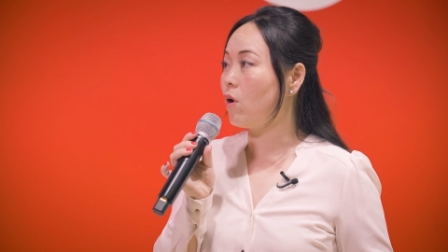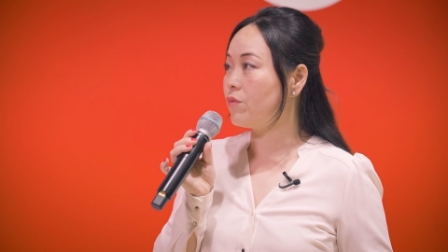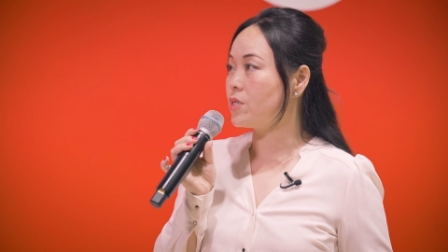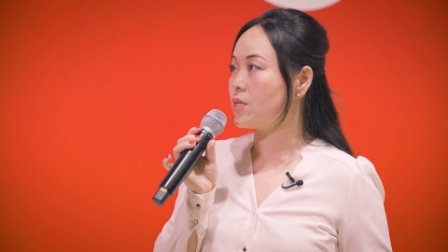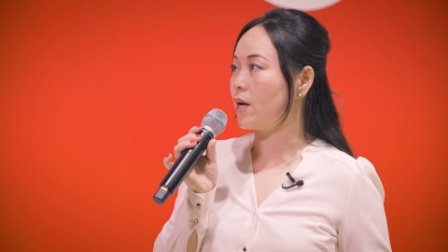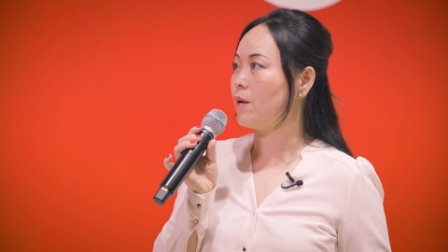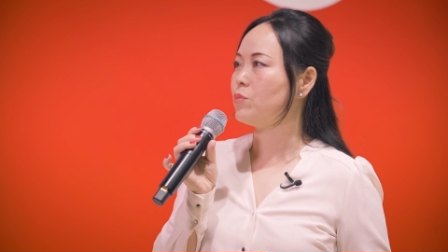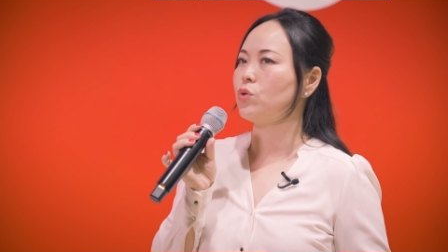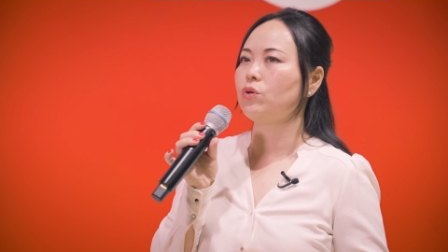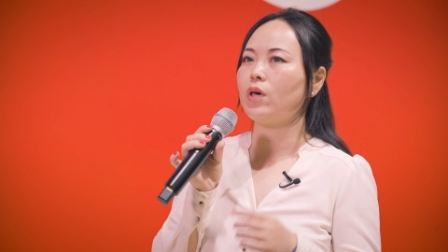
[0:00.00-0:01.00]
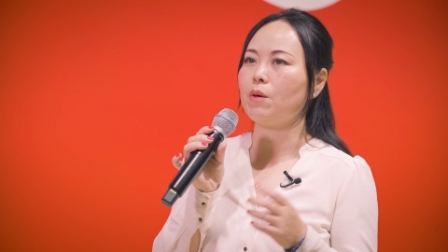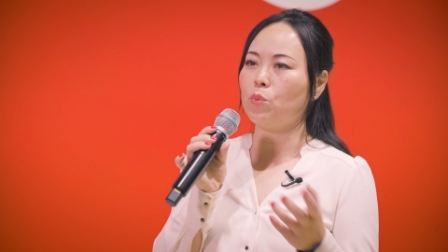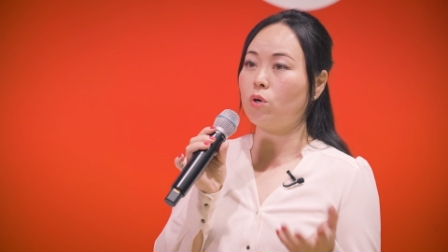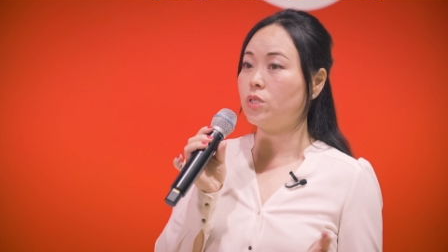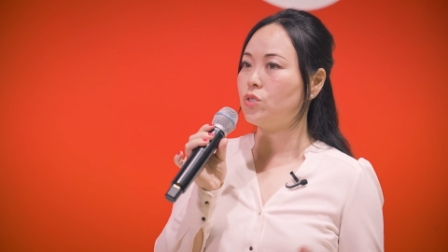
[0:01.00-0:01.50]
over time so you can
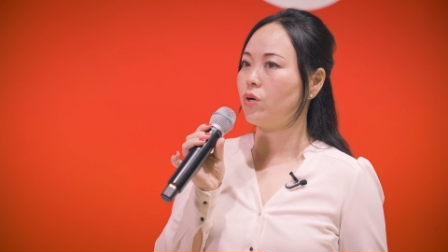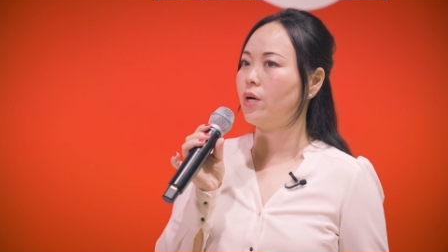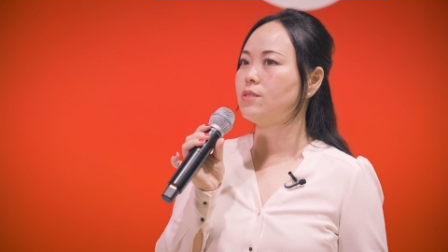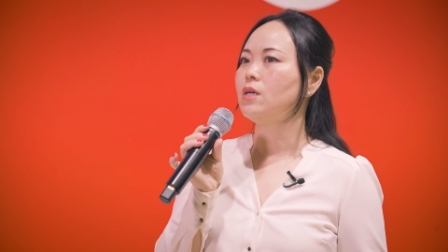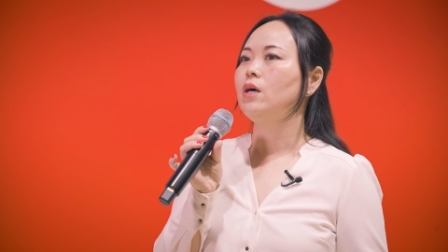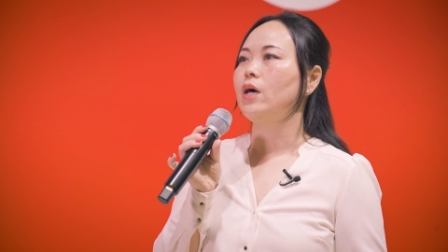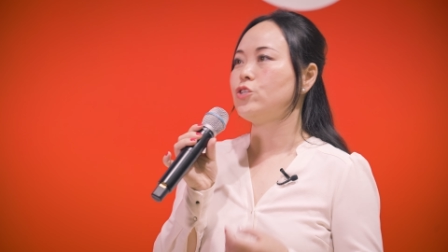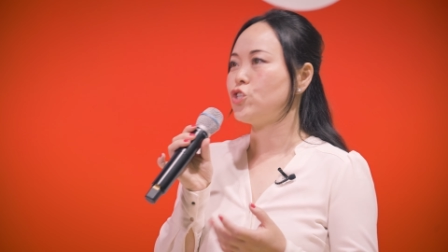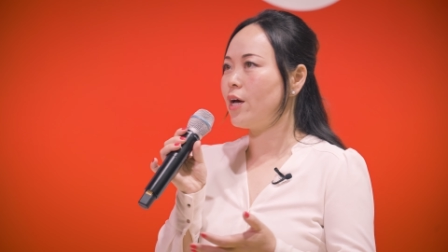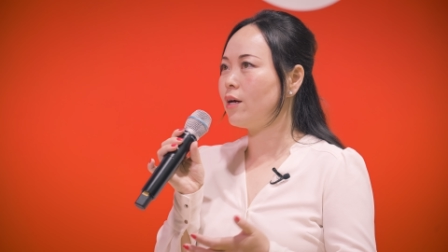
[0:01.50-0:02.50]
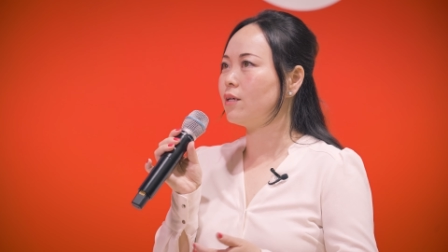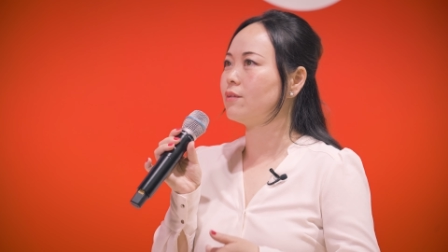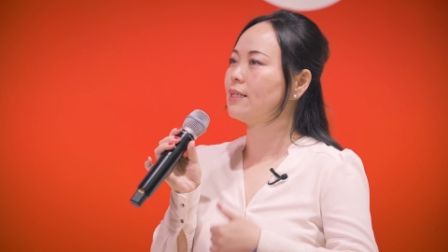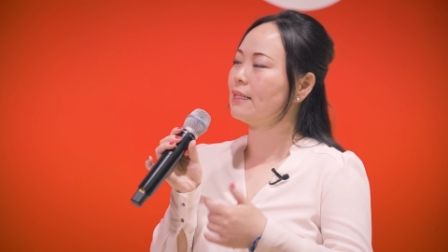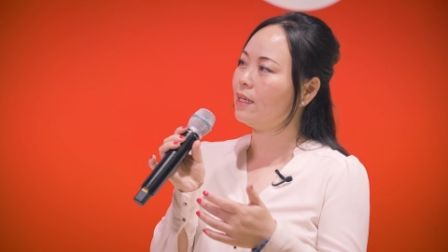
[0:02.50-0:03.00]
monitor it and check,
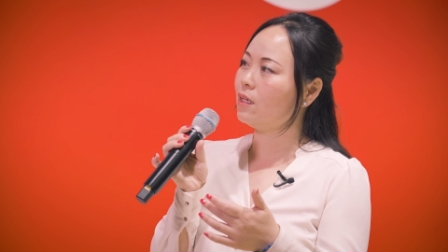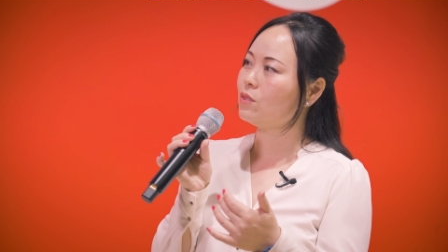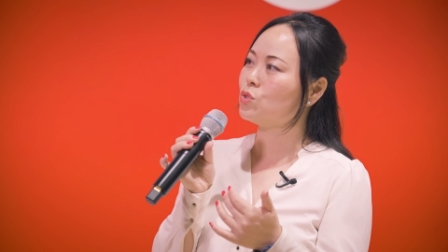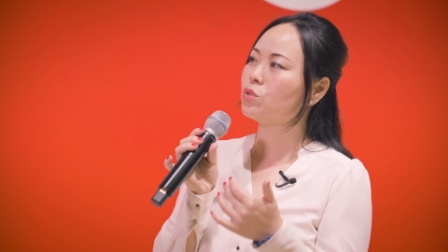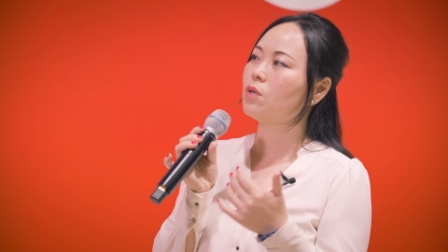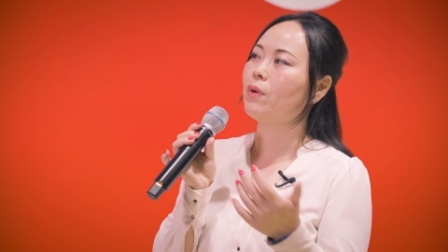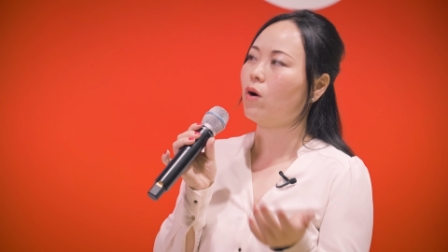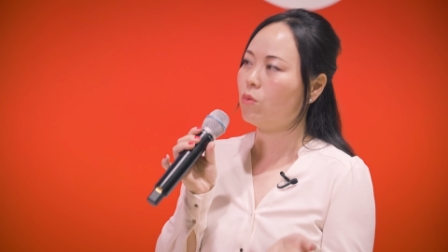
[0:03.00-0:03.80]
clean, do the